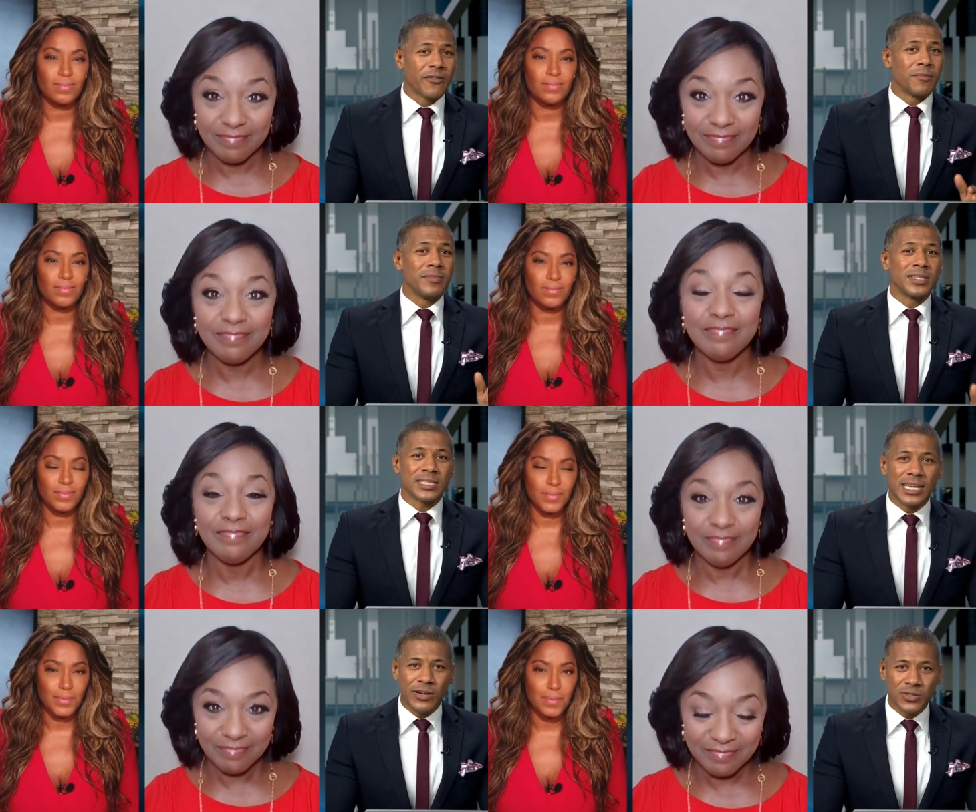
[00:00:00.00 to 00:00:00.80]
Speaker 1: from
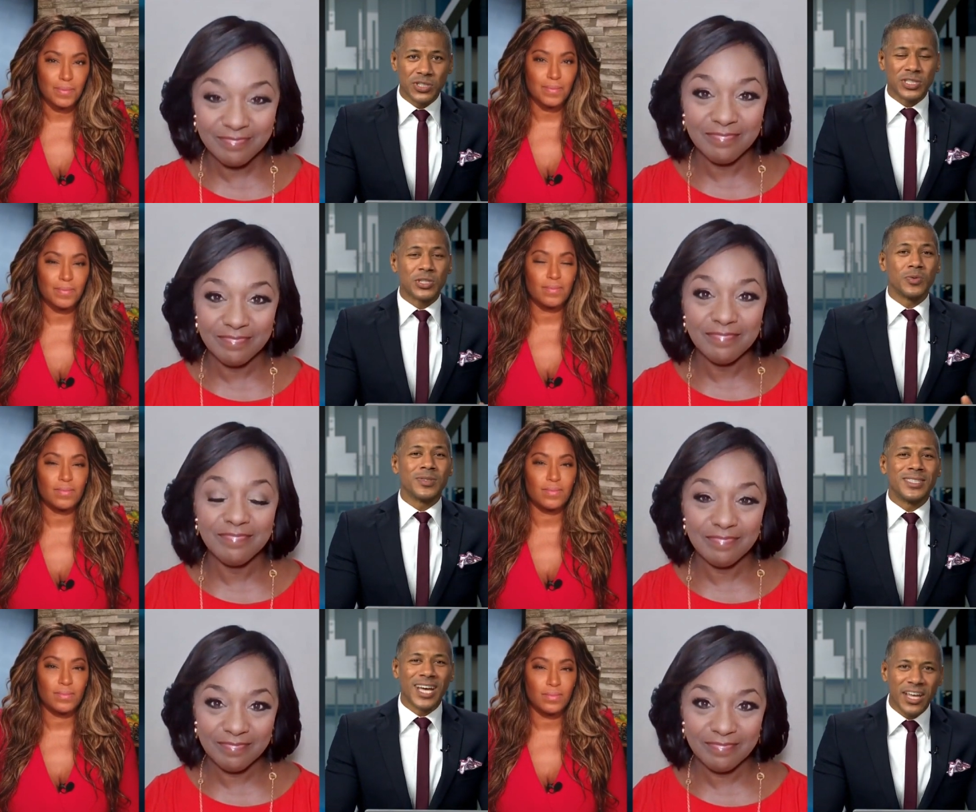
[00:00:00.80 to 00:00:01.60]
miscarriages mm -hmm. to
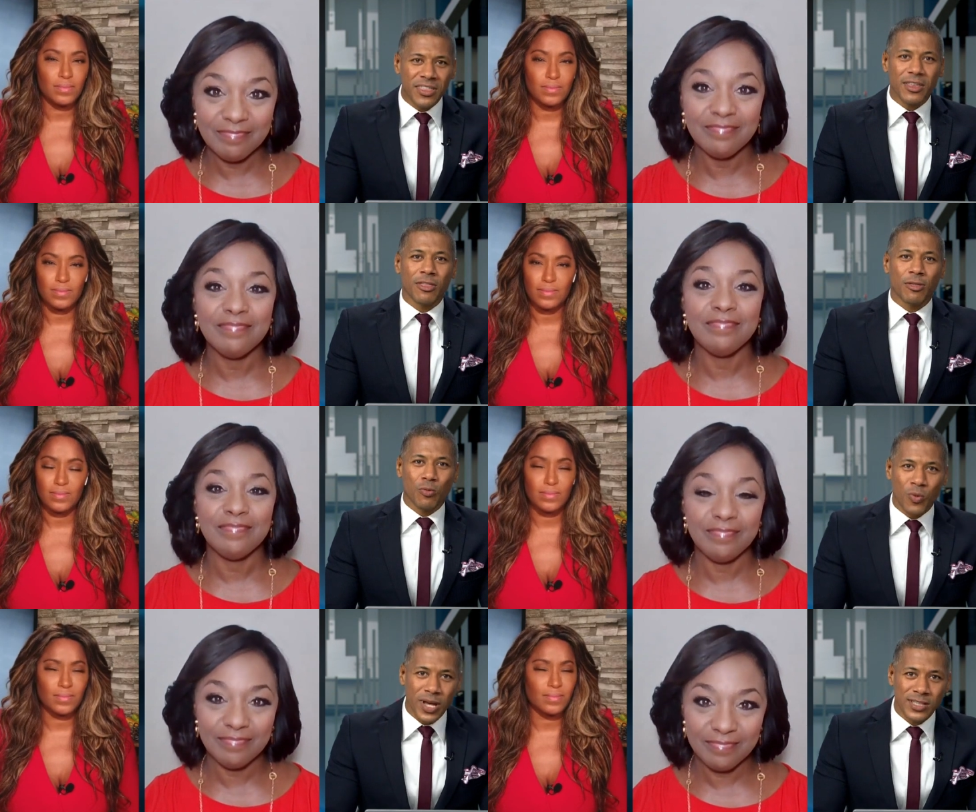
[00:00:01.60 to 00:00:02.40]
mm-hmm. death
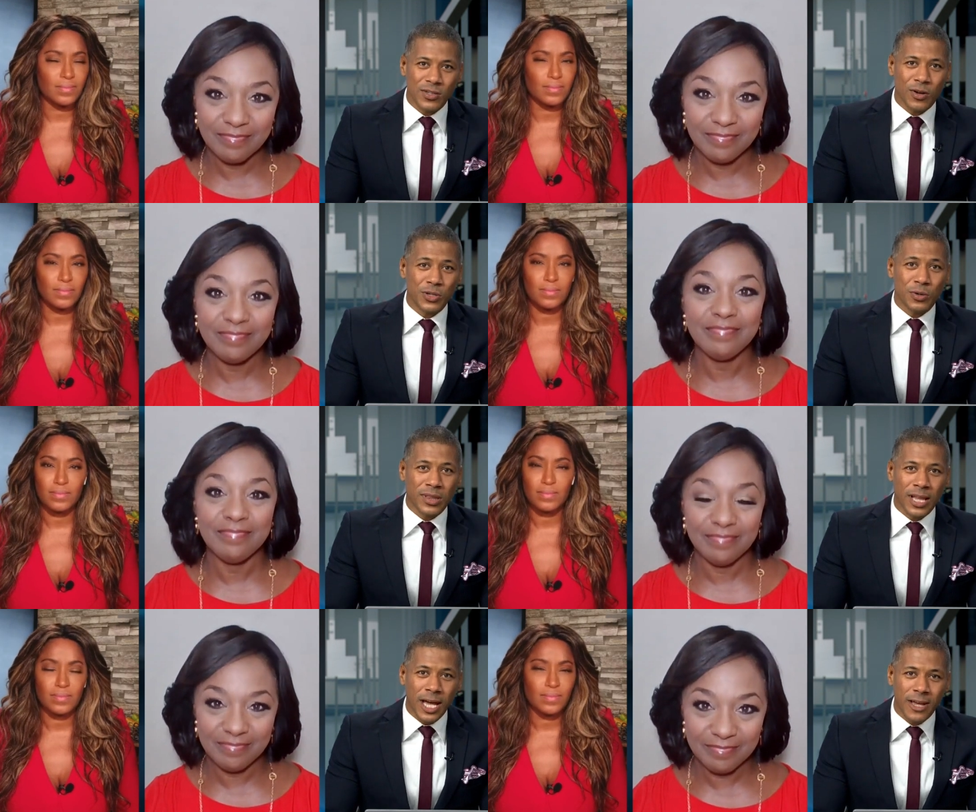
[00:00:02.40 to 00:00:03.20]
threats on your
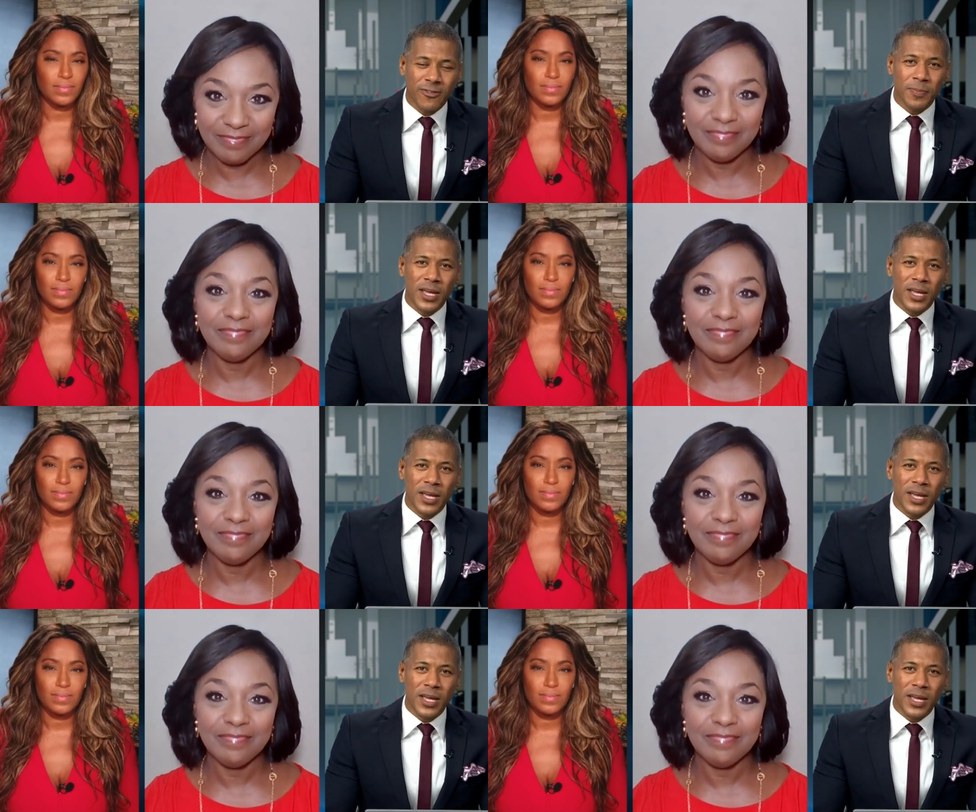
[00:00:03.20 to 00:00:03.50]
life.